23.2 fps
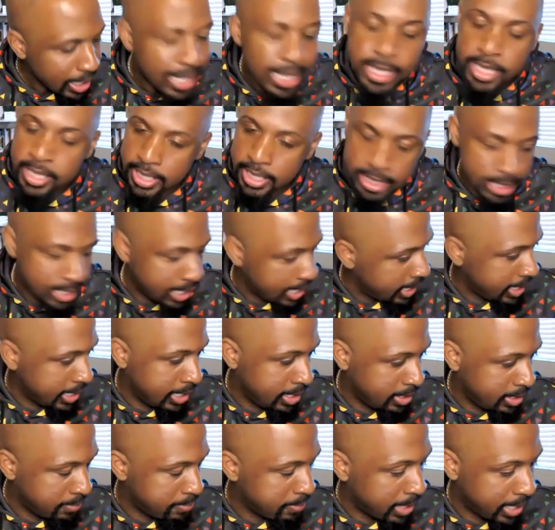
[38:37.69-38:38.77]
This is not
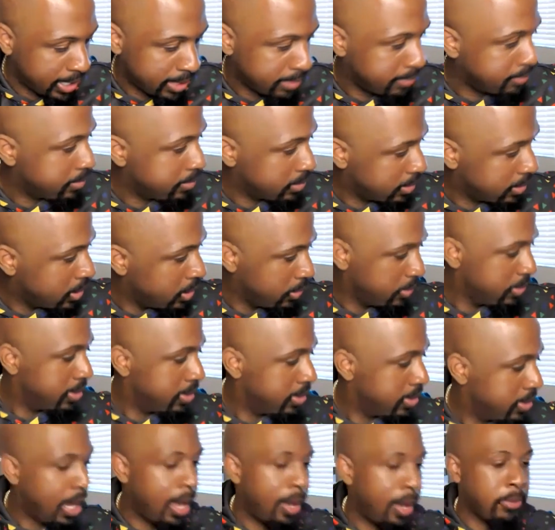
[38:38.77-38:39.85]
in my notes.
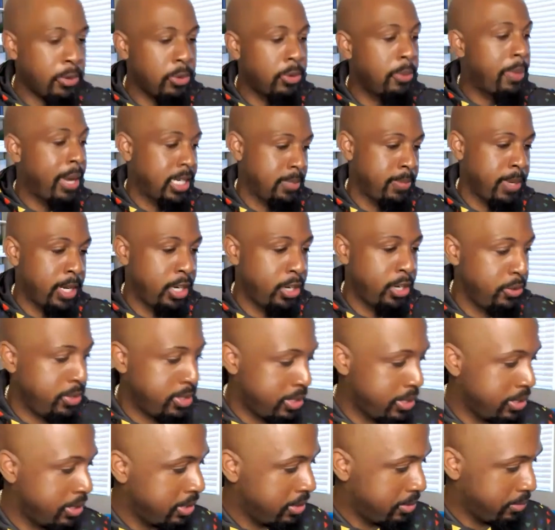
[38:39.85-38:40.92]
I'm going back to my notes.